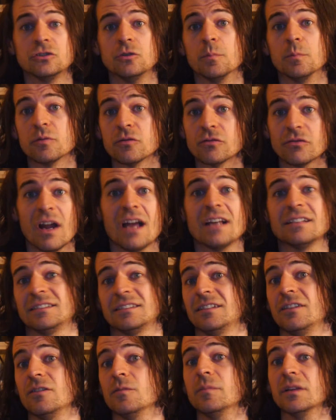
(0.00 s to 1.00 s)
to
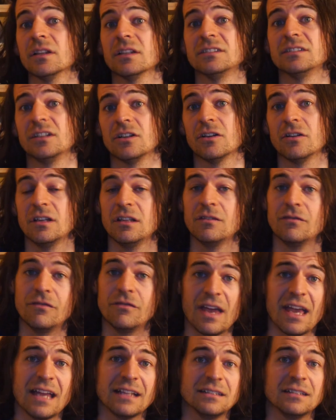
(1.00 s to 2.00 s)
press their military
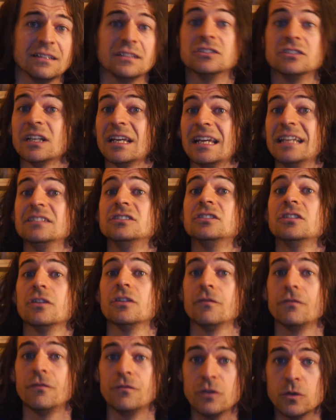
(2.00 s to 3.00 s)
advantage into
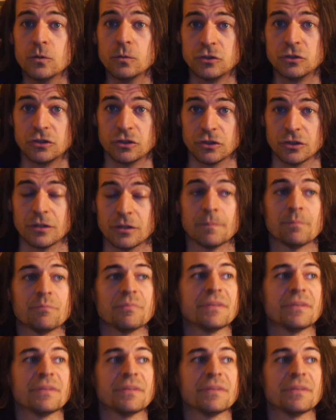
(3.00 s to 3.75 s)
the future.